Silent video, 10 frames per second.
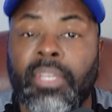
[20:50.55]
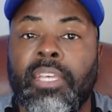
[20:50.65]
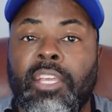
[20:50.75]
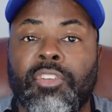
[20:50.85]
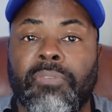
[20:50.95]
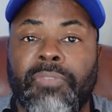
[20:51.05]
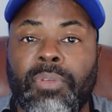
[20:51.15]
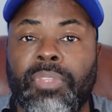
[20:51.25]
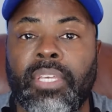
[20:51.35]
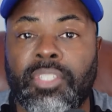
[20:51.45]
here's a few
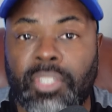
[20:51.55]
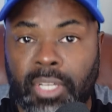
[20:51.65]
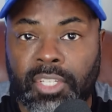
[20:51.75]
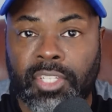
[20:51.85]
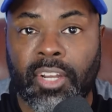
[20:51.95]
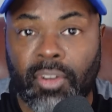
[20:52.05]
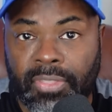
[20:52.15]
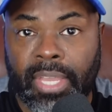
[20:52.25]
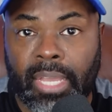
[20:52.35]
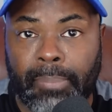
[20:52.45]
things to consider and
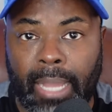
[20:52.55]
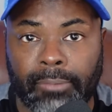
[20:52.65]
think about.